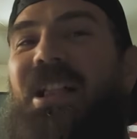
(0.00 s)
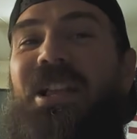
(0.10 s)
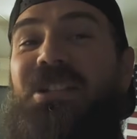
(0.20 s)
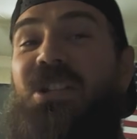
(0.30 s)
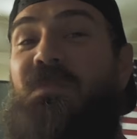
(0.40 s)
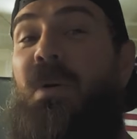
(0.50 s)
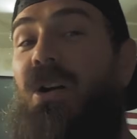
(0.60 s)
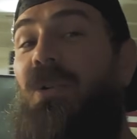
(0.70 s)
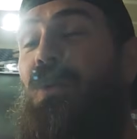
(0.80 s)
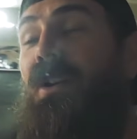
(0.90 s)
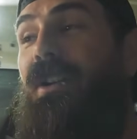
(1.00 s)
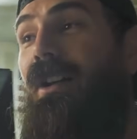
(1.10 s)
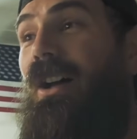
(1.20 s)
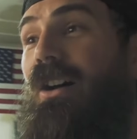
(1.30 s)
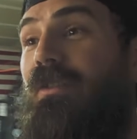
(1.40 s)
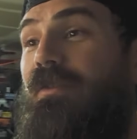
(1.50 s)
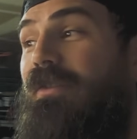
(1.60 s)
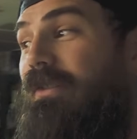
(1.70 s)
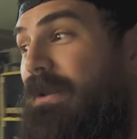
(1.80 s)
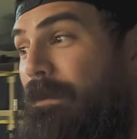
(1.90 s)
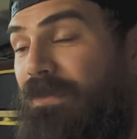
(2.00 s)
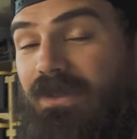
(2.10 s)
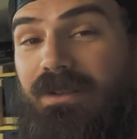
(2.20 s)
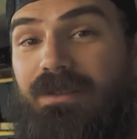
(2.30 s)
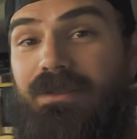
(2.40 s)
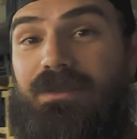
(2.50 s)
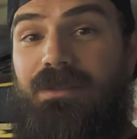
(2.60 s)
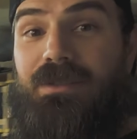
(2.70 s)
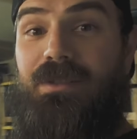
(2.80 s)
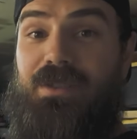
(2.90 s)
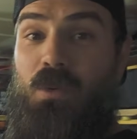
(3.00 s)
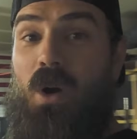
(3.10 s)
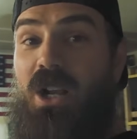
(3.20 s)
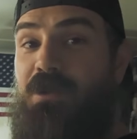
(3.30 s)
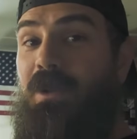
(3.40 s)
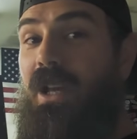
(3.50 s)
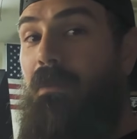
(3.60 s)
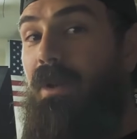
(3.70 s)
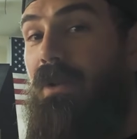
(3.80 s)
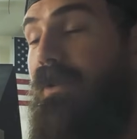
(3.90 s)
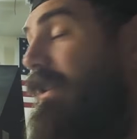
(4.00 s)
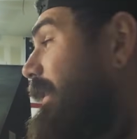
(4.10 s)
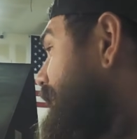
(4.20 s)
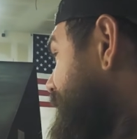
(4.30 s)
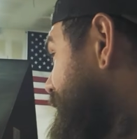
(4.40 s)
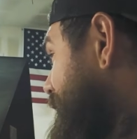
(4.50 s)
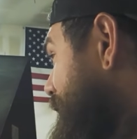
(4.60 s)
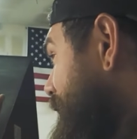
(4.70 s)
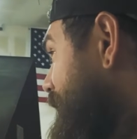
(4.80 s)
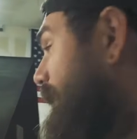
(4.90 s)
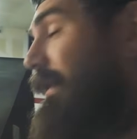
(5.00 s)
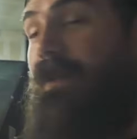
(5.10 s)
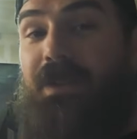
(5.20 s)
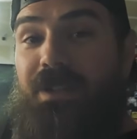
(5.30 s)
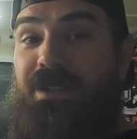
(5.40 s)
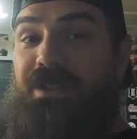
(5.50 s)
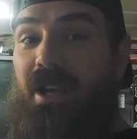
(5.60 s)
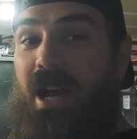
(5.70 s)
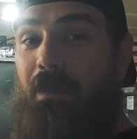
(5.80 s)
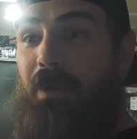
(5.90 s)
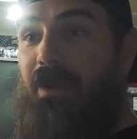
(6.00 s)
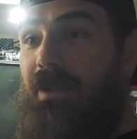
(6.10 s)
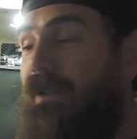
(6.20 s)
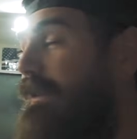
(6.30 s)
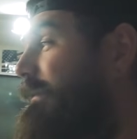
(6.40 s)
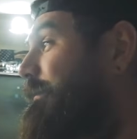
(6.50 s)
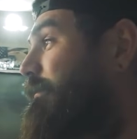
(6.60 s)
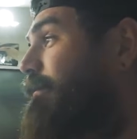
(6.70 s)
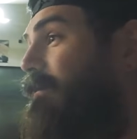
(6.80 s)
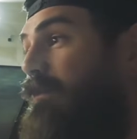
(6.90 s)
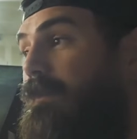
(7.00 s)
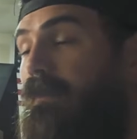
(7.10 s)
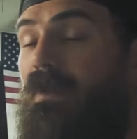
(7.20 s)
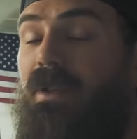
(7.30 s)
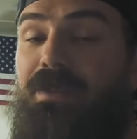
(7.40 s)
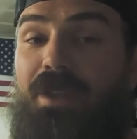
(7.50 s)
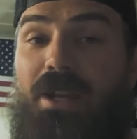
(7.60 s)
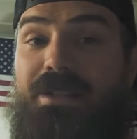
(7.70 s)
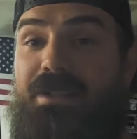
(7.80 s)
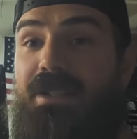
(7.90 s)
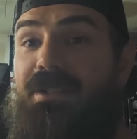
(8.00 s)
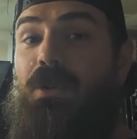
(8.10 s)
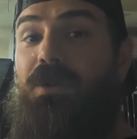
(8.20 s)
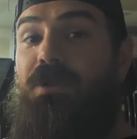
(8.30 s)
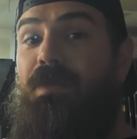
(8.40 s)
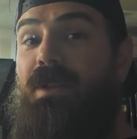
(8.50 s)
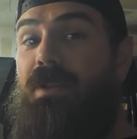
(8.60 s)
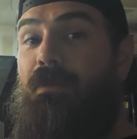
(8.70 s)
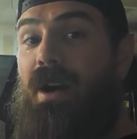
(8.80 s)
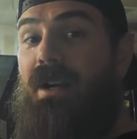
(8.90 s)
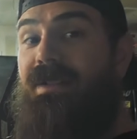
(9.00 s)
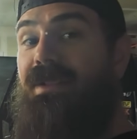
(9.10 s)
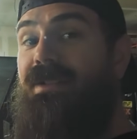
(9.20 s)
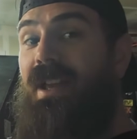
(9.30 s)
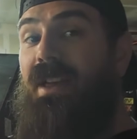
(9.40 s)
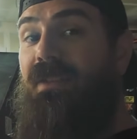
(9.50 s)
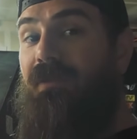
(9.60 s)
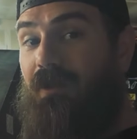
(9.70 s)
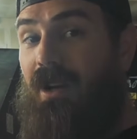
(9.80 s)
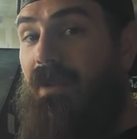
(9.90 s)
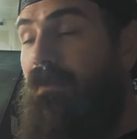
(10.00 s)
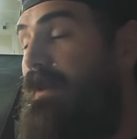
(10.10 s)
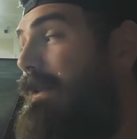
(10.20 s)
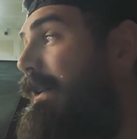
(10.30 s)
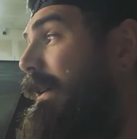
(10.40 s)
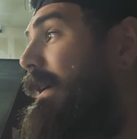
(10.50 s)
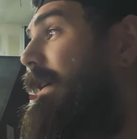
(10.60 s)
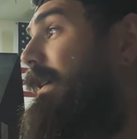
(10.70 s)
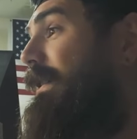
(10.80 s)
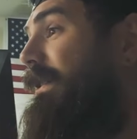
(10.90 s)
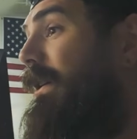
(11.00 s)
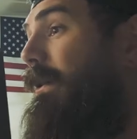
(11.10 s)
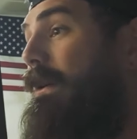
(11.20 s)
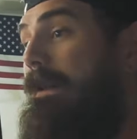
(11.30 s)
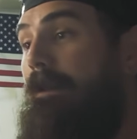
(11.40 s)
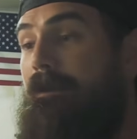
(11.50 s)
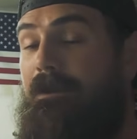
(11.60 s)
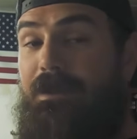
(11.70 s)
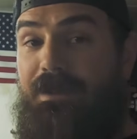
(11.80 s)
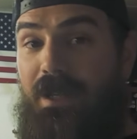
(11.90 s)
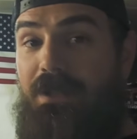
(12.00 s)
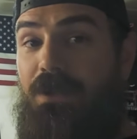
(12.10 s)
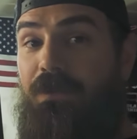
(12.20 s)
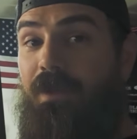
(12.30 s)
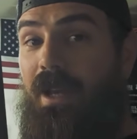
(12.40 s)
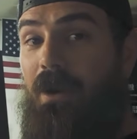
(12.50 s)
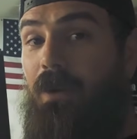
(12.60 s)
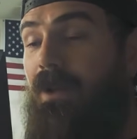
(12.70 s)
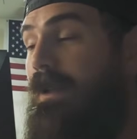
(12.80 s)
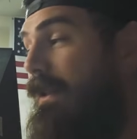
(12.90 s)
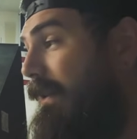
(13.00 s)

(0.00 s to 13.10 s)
This is part 1 of the wash plant build. This is the hopper. Next is going to be the boxes and the frame. So stay tuned for that one.